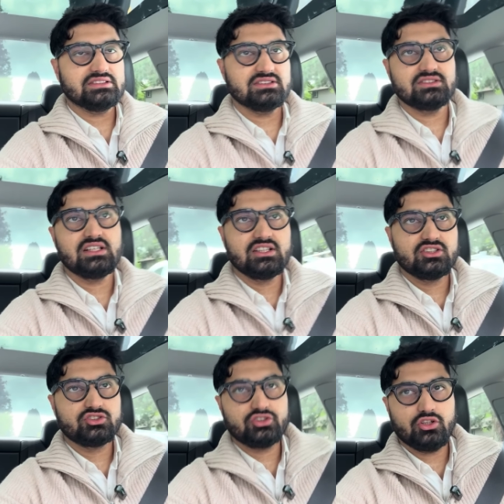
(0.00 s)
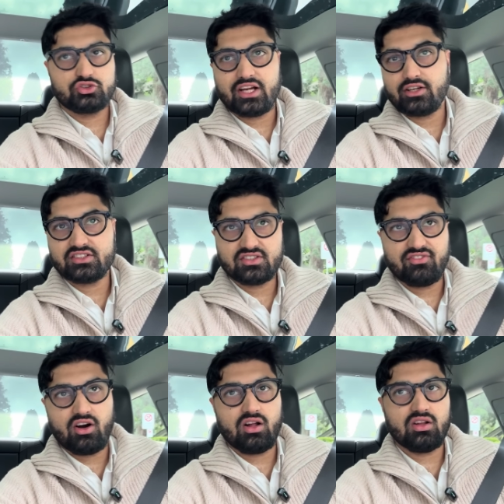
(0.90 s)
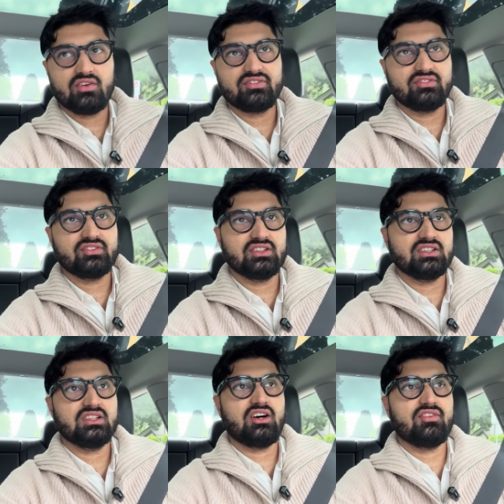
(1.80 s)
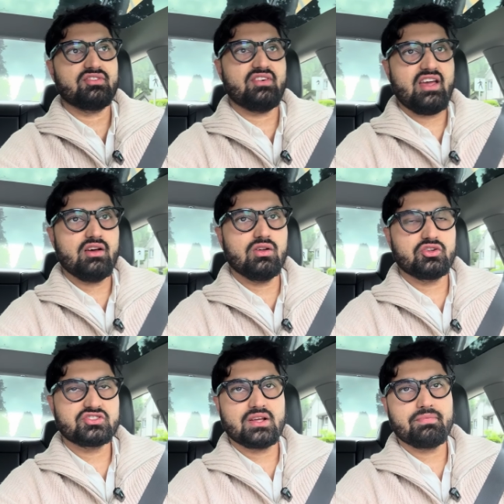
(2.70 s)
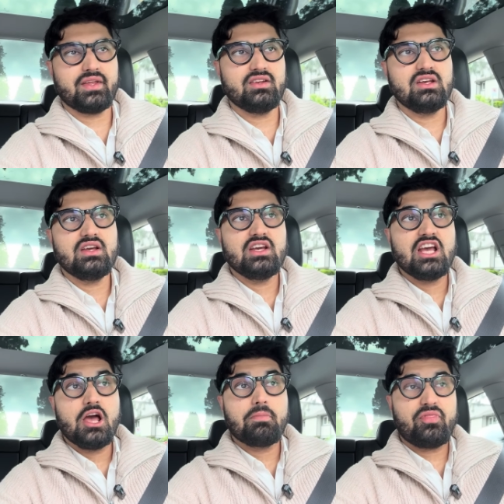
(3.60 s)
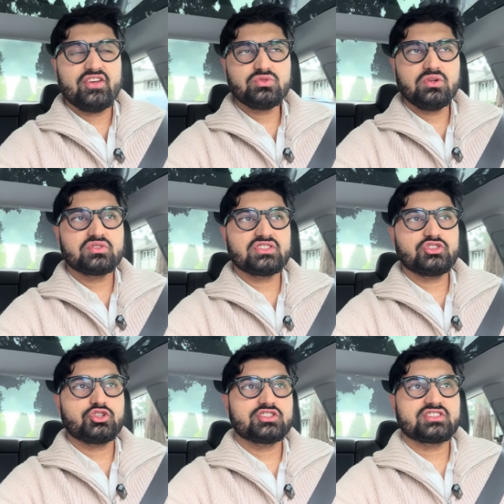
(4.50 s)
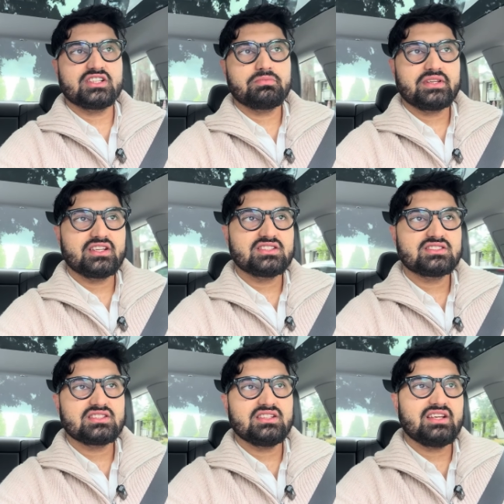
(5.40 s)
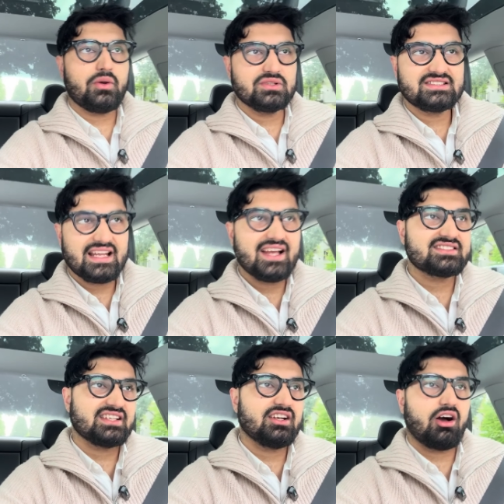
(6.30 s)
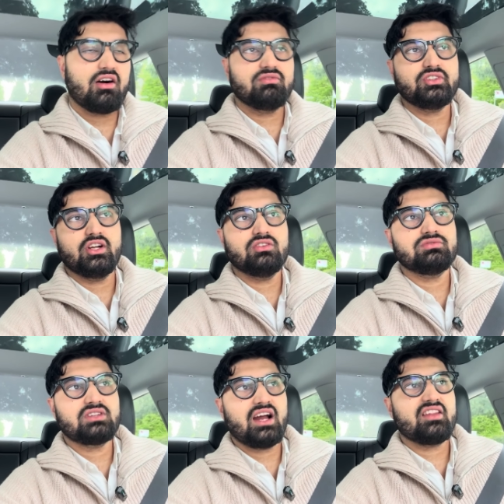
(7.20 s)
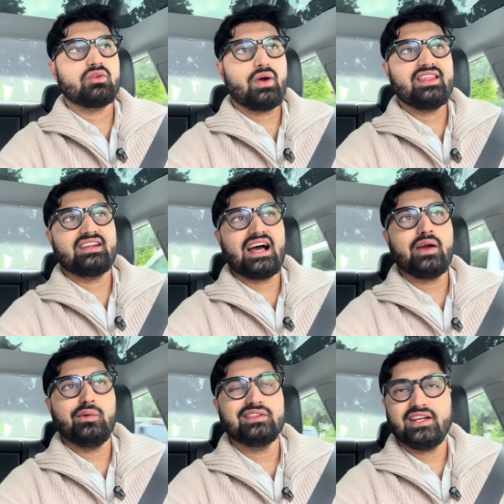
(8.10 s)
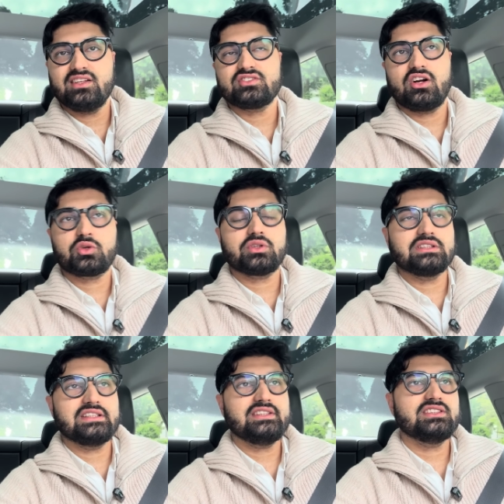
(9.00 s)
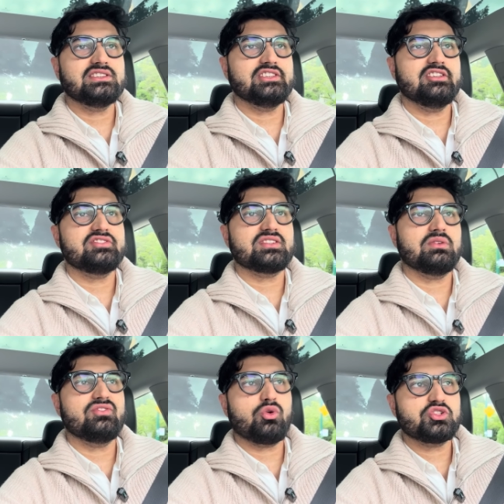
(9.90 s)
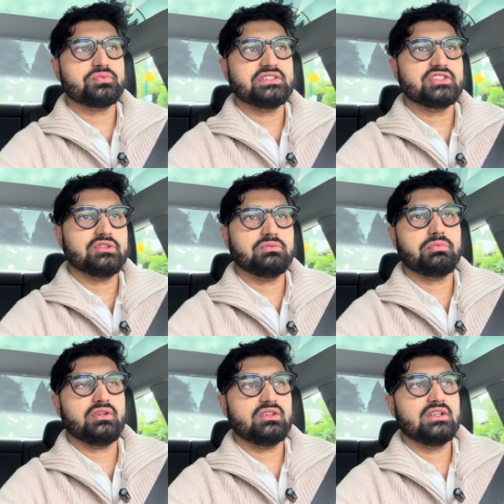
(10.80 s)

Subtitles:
and trying not to fall off of a hill or something. But this one was interesting because it was dancing, kind of the way that I would dance awkwardly, if someone forced me to. But